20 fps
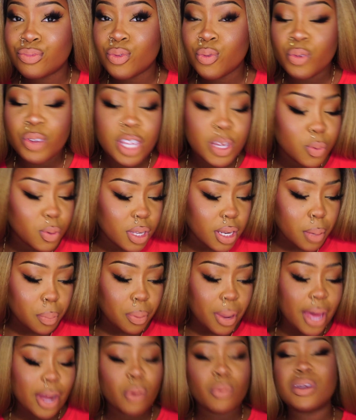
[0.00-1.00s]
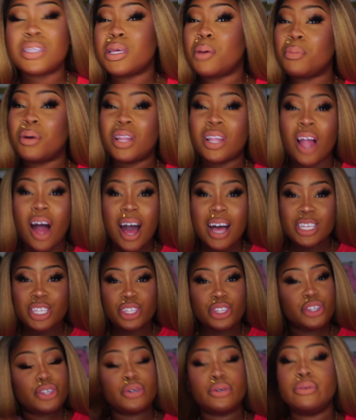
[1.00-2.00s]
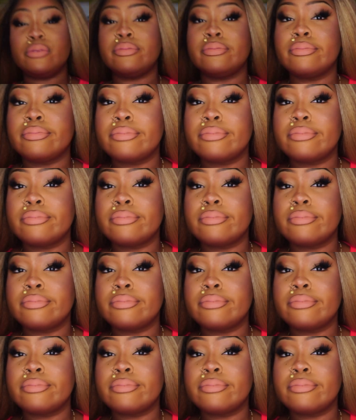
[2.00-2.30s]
This with a lip liner with some gloss too,